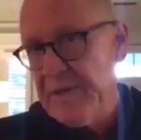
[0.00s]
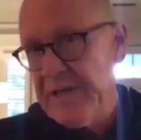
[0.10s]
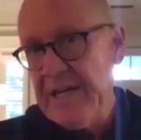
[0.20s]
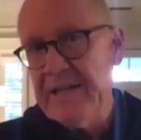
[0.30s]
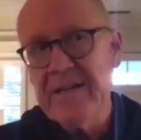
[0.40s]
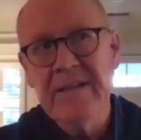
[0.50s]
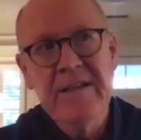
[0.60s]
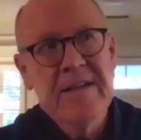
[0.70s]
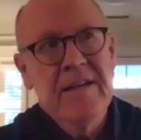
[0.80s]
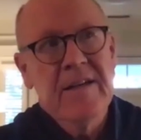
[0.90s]
needed,
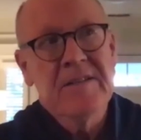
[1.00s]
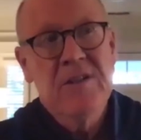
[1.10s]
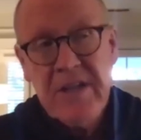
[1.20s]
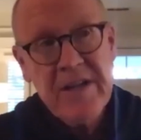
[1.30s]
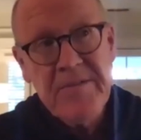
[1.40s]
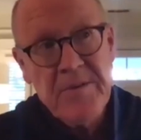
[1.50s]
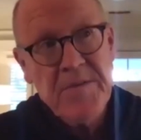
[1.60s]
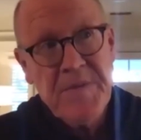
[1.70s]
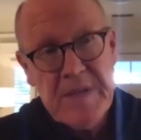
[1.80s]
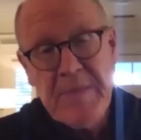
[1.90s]
looking for
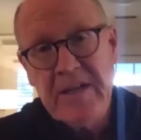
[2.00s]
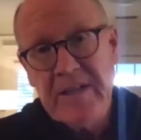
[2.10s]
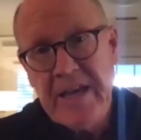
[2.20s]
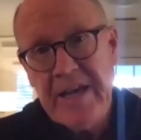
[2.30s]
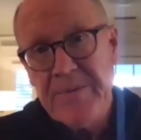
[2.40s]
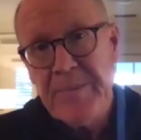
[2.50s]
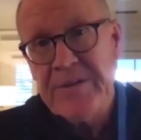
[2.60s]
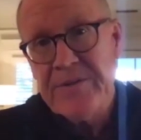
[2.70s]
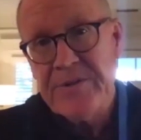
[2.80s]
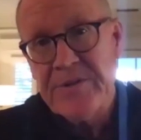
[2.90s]
female
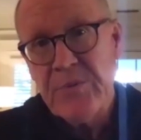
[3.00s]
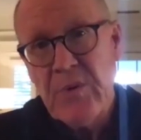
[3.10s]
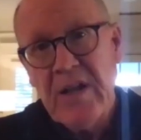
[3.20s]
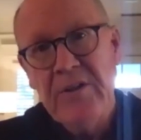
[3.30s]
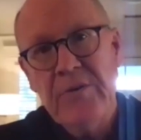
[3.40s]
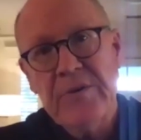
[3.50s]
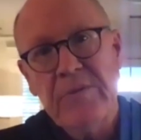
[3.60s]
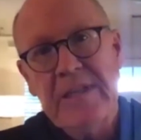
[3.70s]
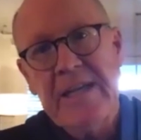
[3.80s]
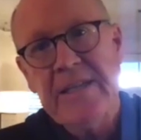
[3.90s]
animators as well who would
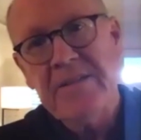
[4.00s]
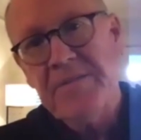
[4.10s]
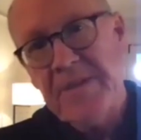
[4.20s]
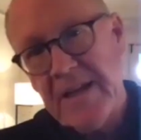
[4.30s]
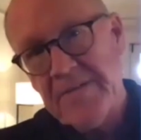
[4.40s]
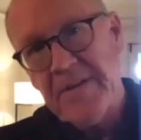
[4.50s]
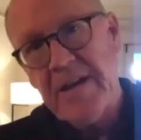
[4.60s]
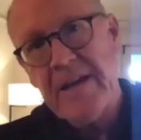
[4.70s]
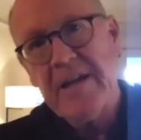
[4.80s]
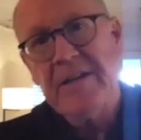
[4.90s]
relate to Fei
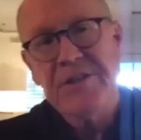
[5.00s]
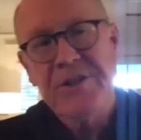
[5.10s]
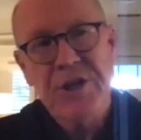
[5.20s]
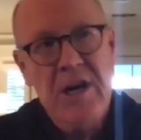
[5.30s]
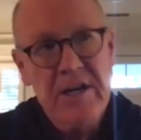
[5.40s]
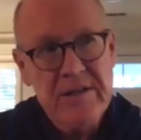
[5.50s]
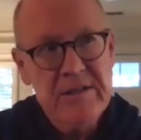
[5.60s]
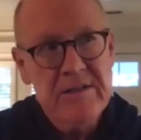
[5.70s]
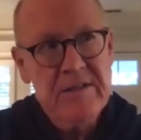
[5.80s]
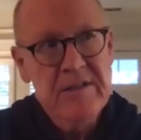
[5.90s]
Fei and
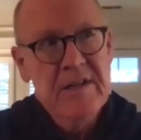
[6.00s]
Jeong,